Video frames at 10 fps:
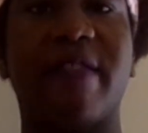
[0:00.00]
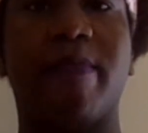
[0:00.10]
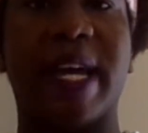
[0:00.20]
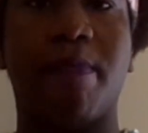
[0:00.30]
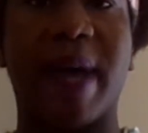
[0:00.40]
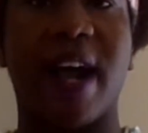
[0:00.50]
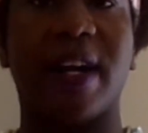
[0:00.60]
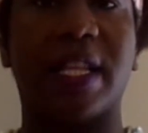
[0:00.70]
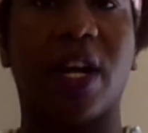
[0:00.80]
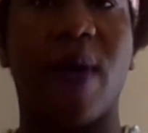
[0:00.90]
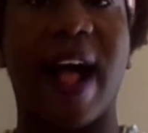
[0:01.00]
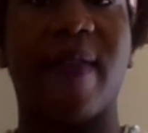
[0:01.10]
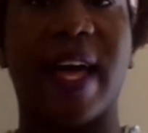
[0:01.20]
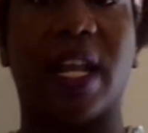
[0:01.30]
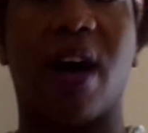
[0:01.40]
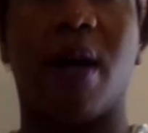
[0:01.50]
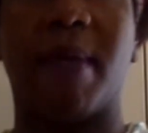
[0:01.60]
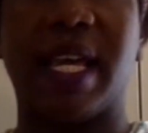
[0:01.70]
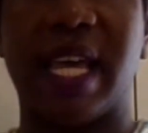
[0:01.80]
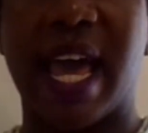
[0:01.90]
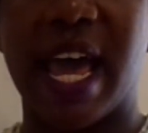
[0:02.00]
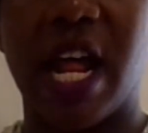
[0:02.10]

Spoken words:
even been buried in the ground that long, but yet